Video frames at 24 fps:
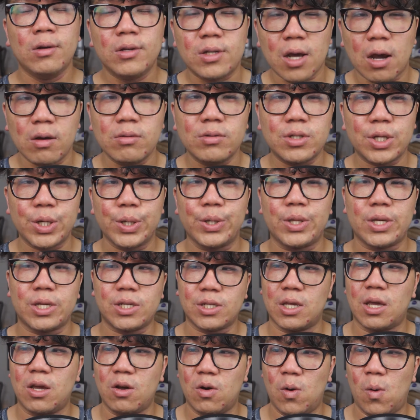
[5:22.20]
Don't do this
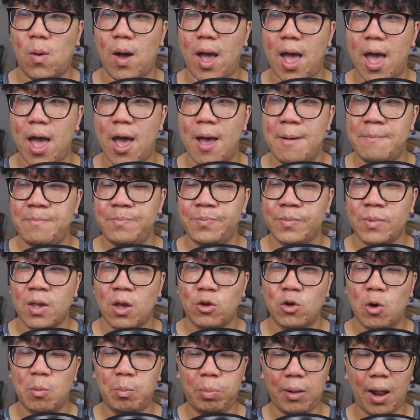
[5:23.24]
thing where
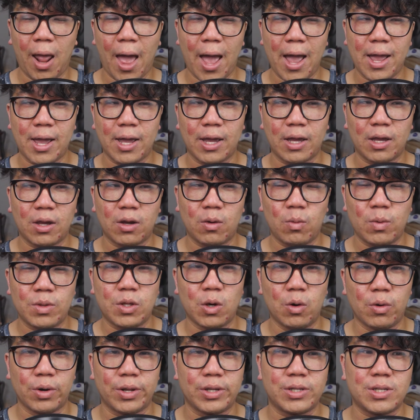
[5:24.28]
you're playing with
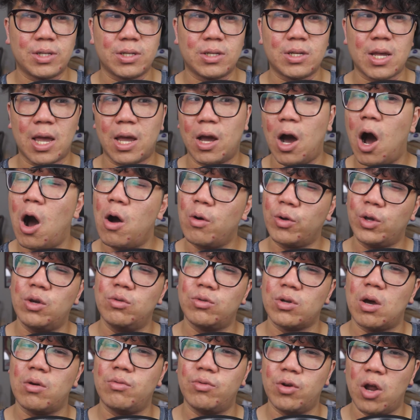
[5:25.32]
the audience and saying, oh, you
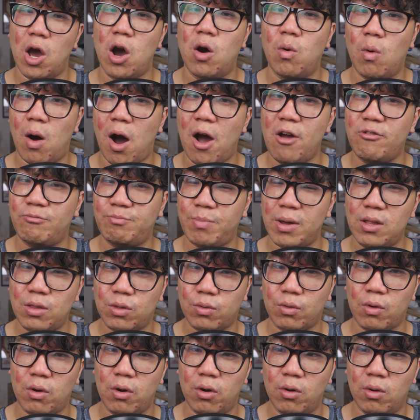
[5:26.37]
don't know what I've been
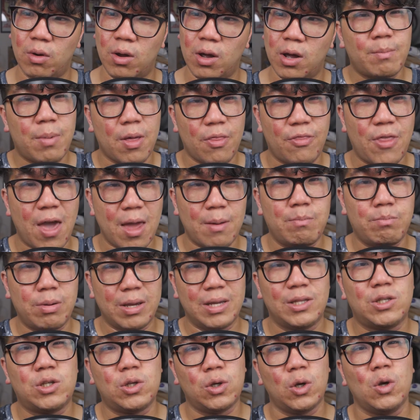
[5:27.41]
through, but then
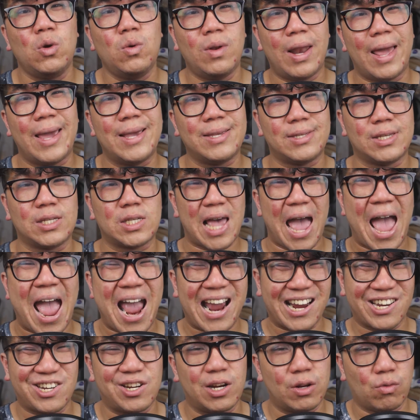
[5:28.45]
be too lazy to
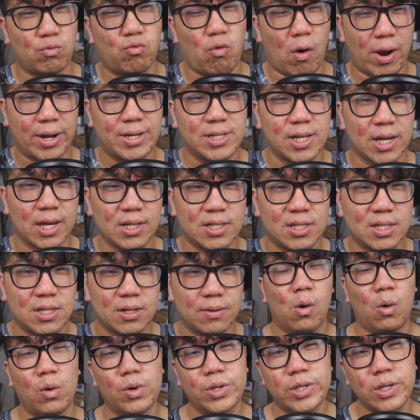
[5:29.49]
actually write it.
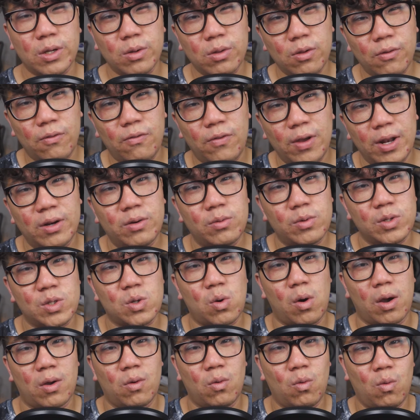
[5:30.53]
Also, the villain was
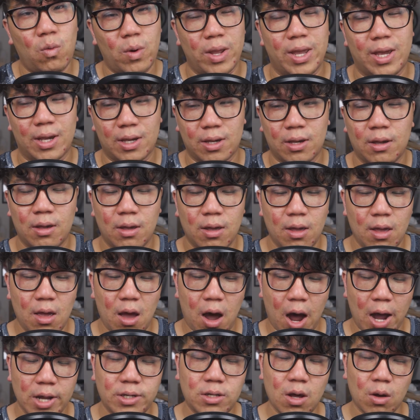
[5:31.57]
quite weak.
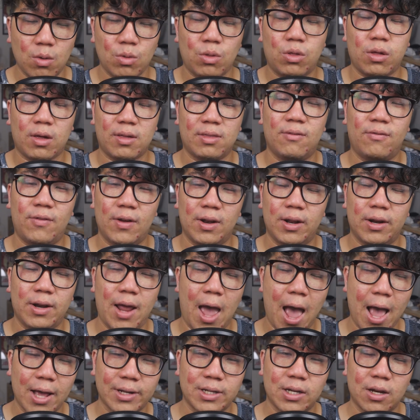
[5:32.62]
I don't think the villain
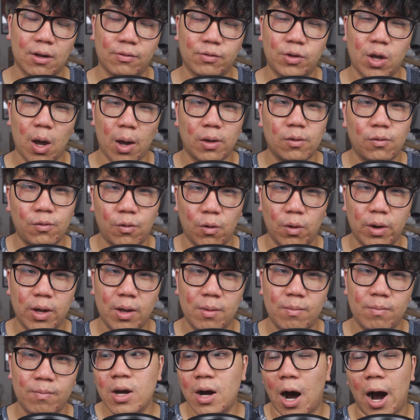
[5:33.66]
had enough going for
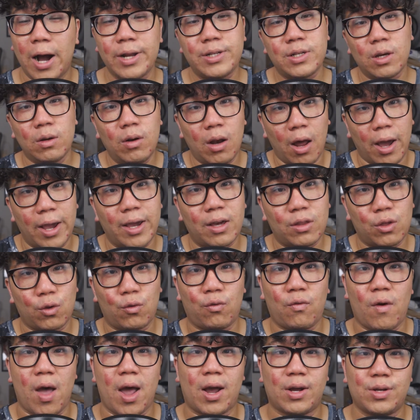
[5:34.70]
him. I do like the
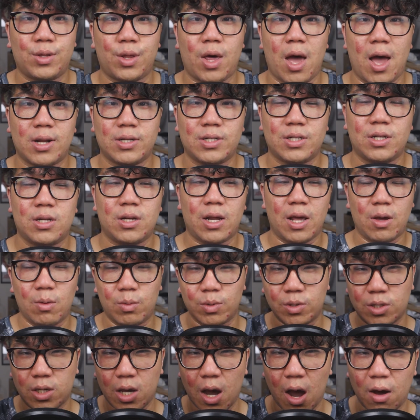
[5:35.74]
fact that he
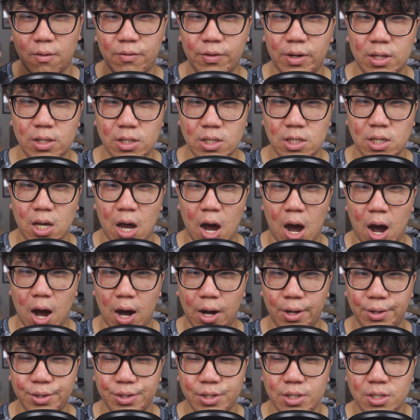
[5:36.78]
was covered in
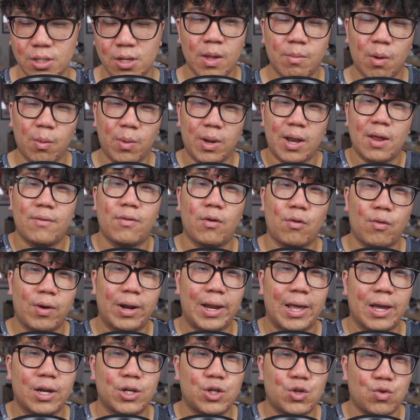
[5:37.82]
scars, but we never
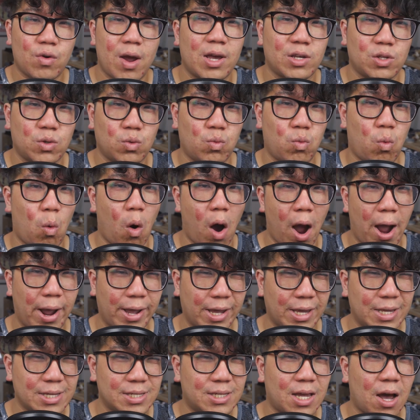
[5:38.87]
really address why
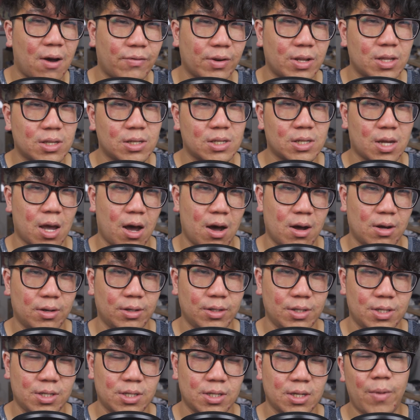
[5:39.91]
he's covered in
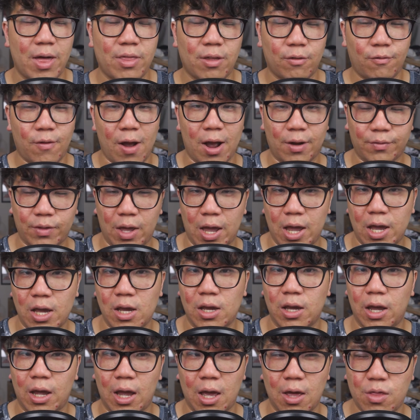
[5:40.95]
scars, and the fact that
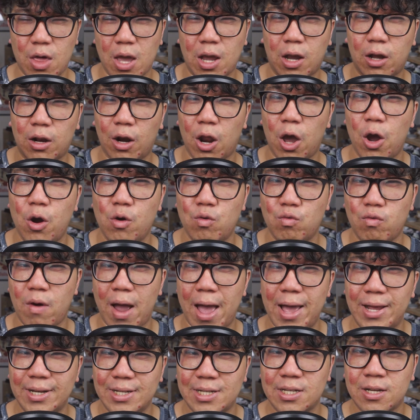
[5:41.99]
he they glow
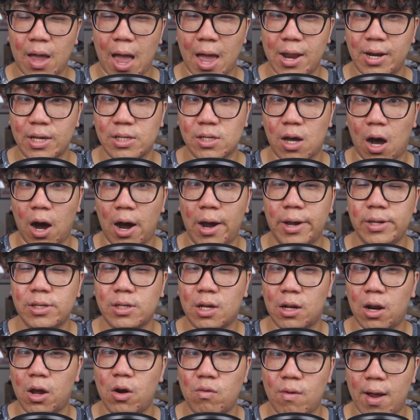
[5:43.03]
red and his eyes
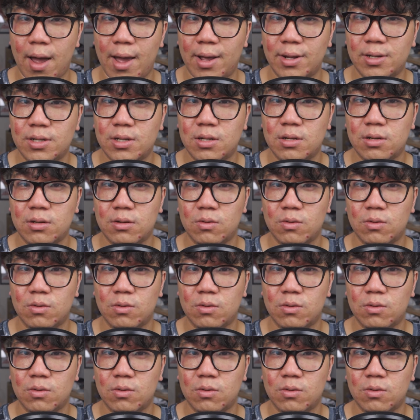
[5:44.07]
glow red